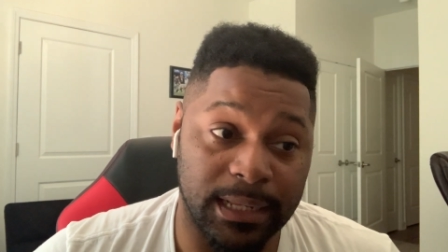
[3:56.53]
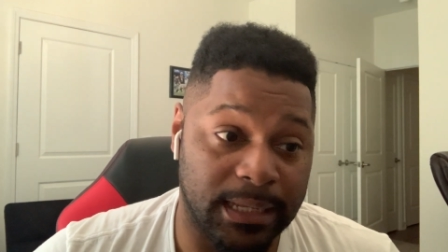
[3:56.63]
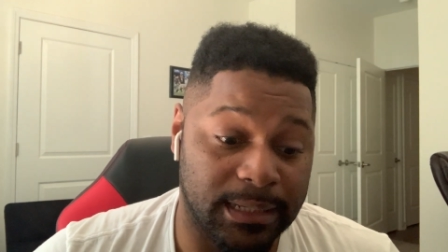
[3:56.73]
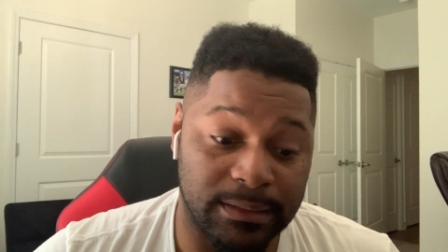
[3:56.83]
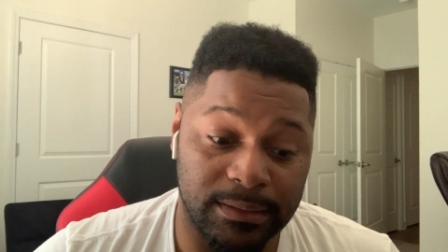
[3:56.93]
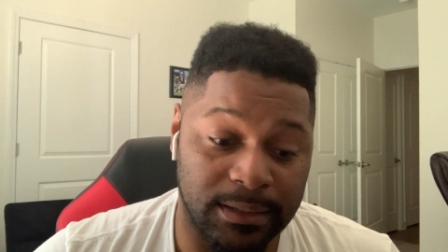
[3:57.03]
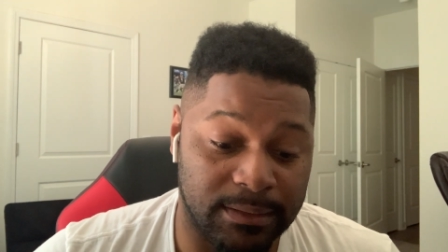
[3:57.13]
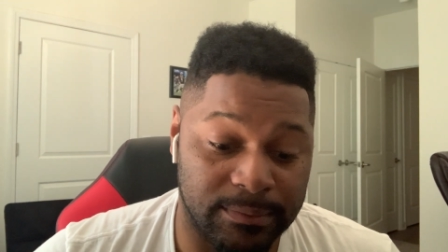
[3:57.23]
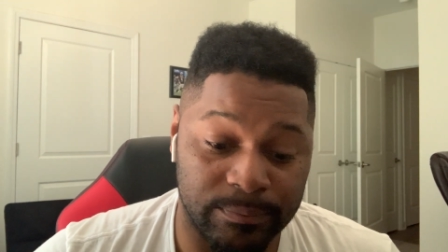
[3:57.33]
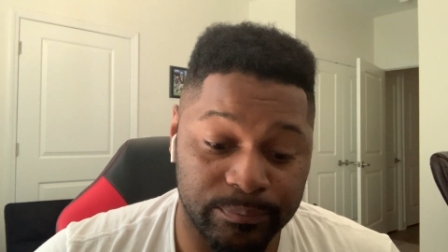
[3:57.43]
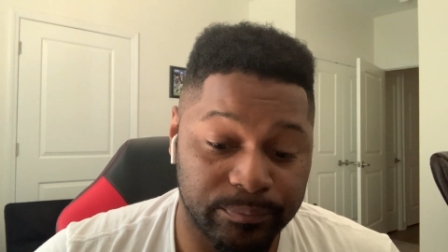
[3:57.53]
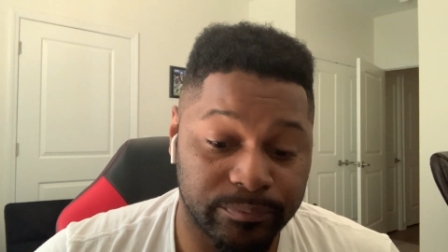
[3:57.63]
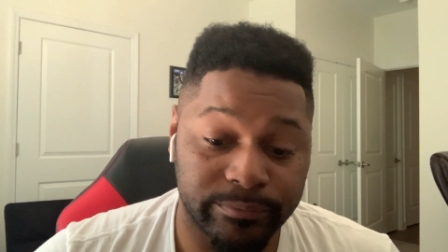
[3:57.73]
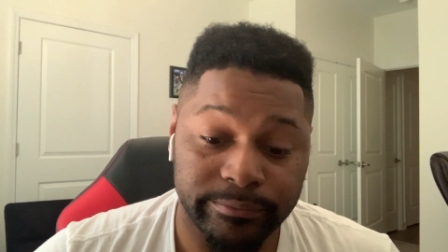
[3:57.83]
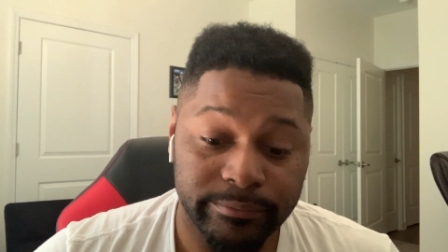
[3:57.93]
And, and,
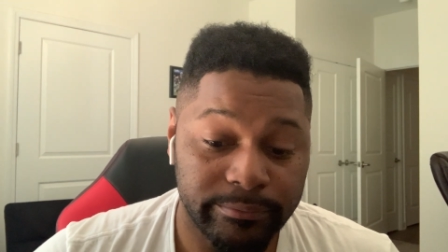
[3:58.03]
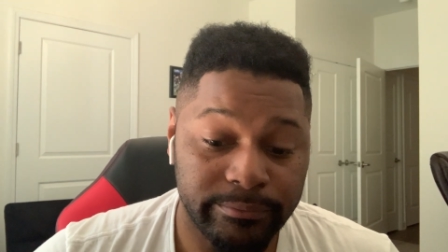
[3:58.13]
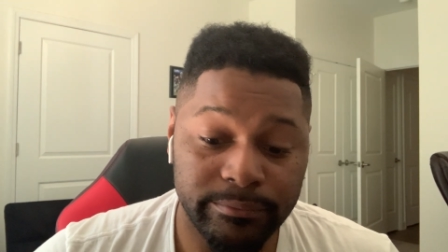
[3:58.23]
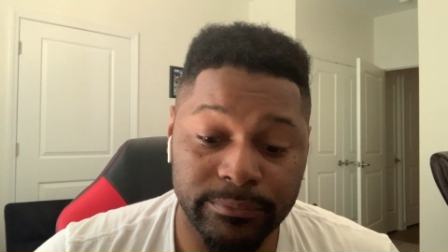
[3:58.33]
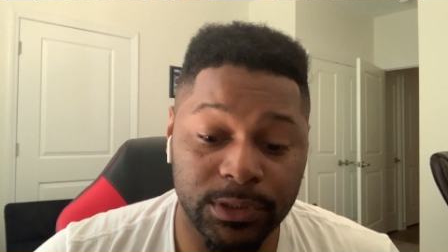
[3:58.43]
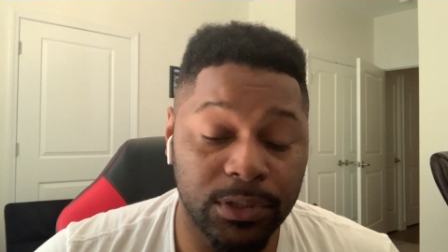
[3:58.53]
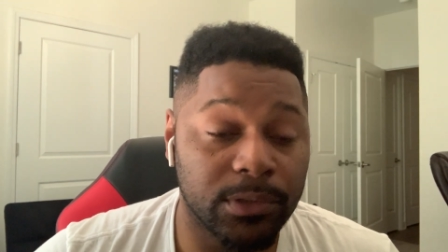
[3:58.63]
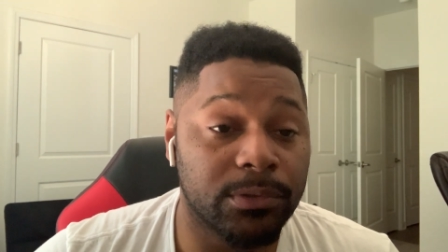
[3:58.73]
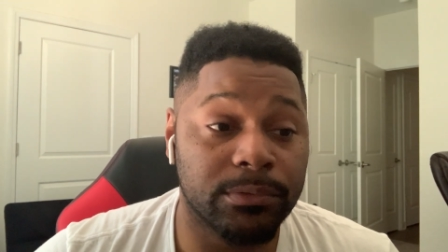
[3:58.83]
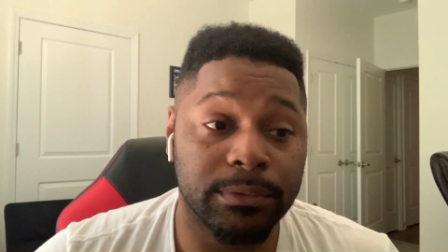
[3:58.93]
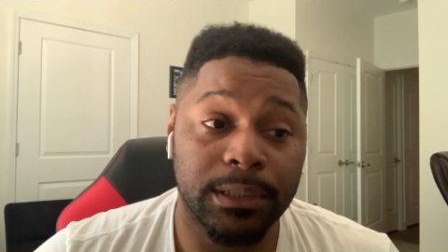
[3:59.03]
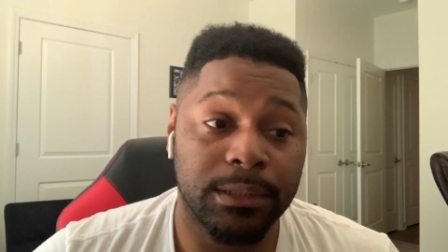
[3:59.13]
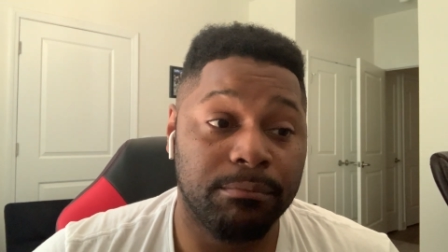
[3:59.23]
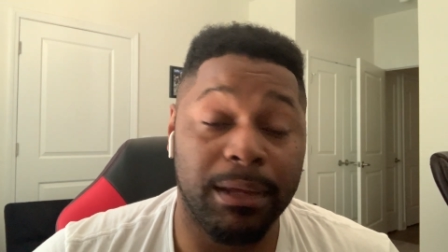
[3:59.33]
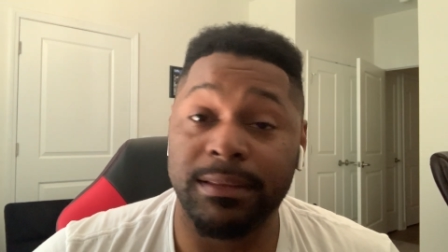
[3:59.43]
you know,
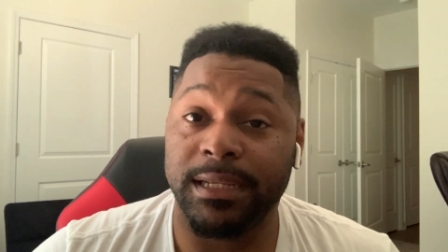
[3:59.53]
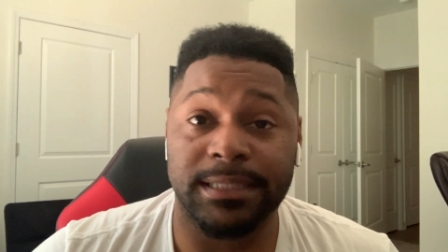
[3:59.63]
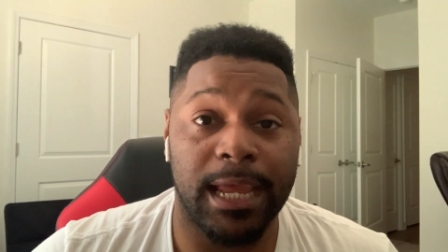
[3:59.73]
make things